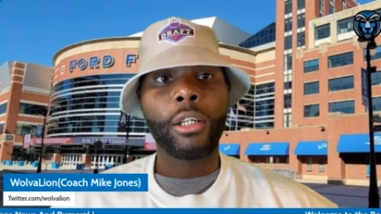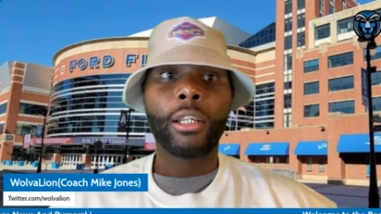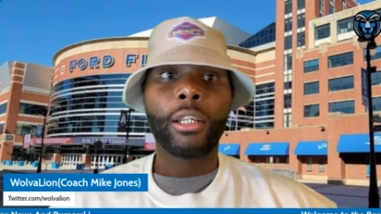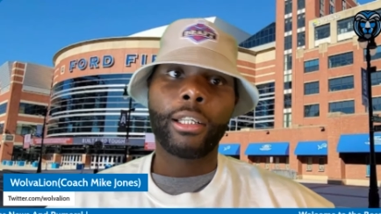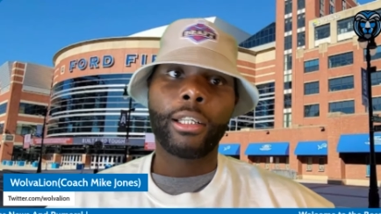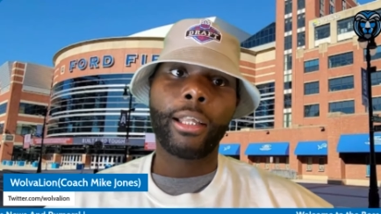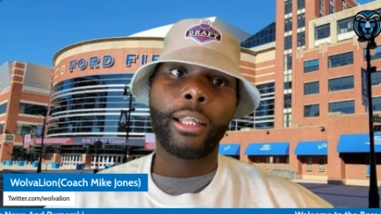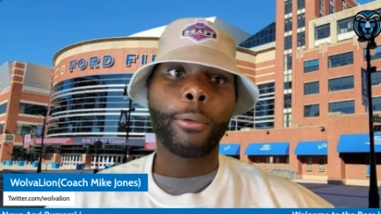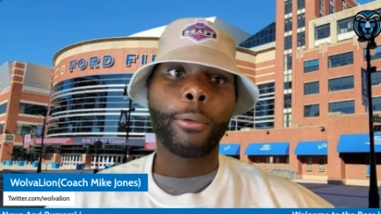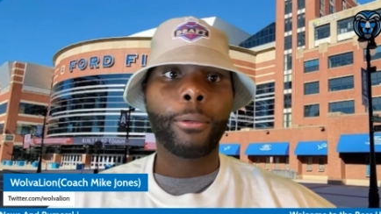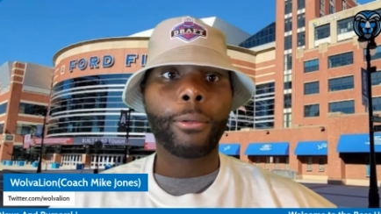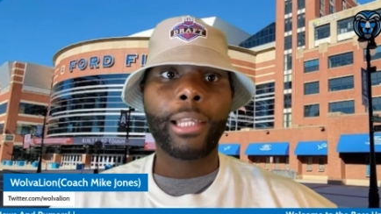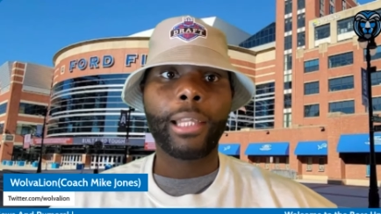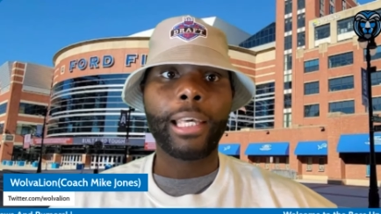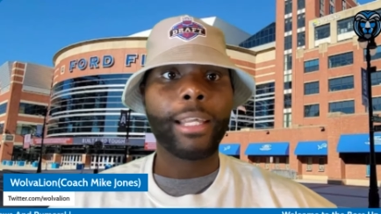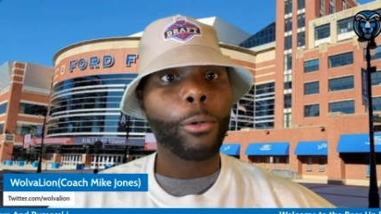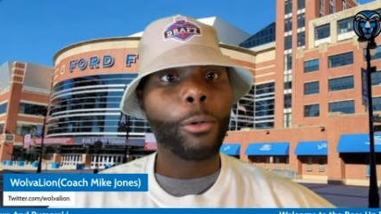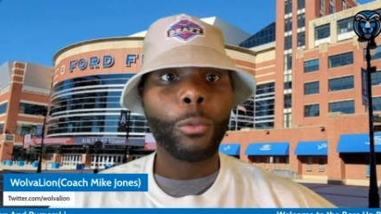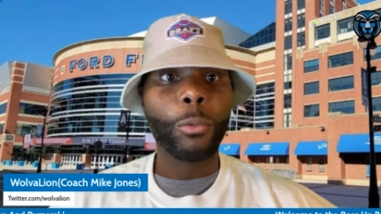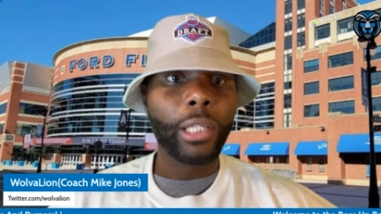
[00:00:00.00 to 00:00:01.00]
that they
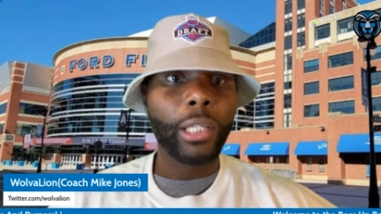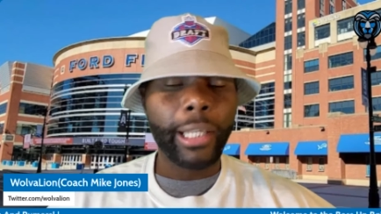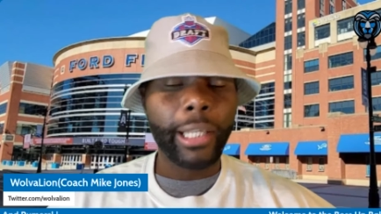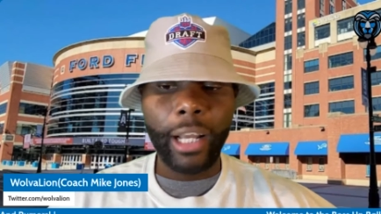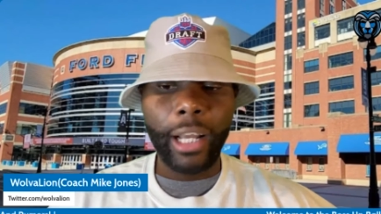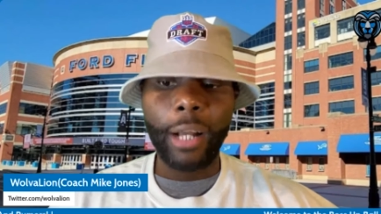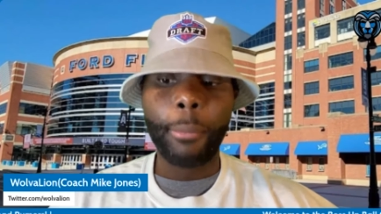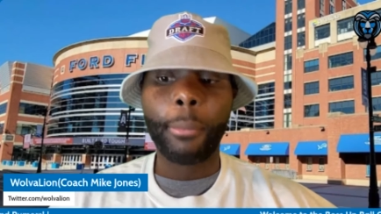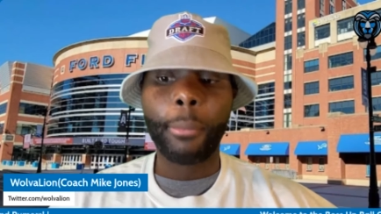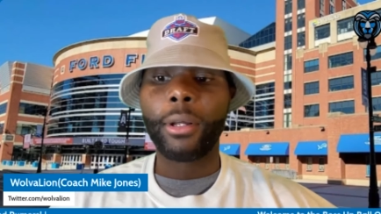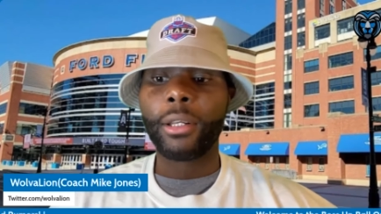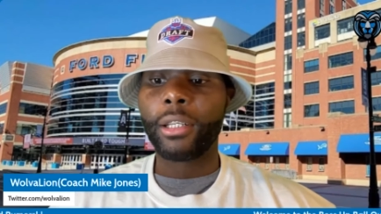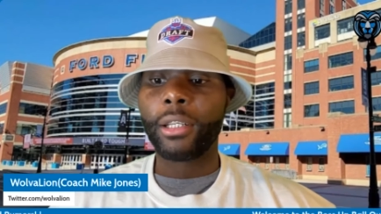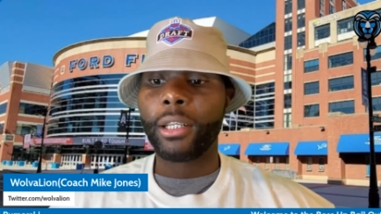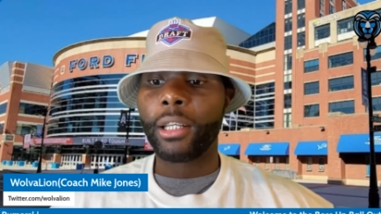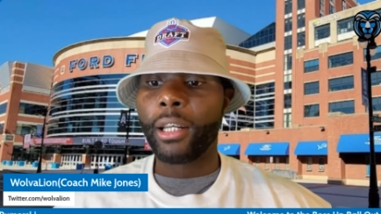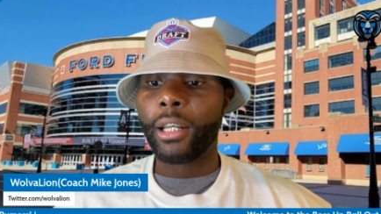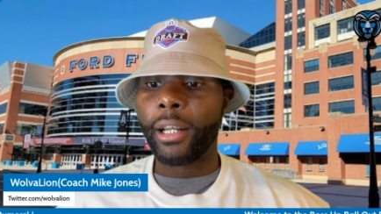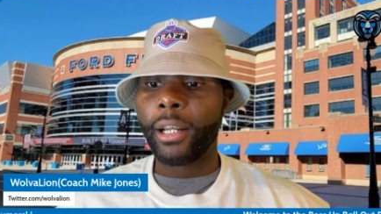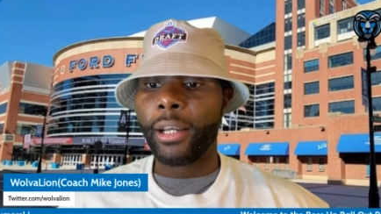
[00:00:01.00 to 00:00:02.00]
don't really care about none
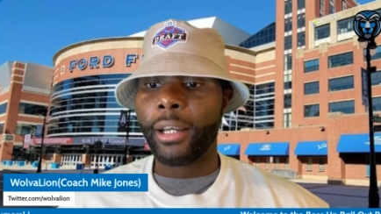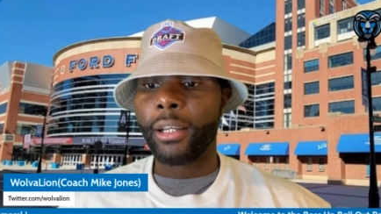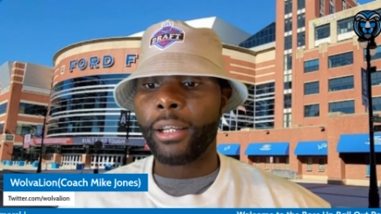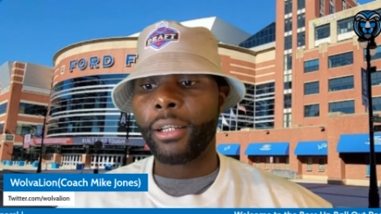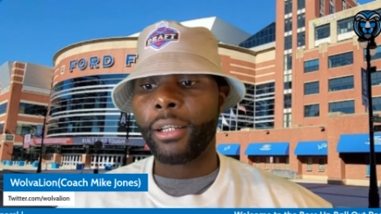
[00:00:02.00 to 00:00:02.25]
of that.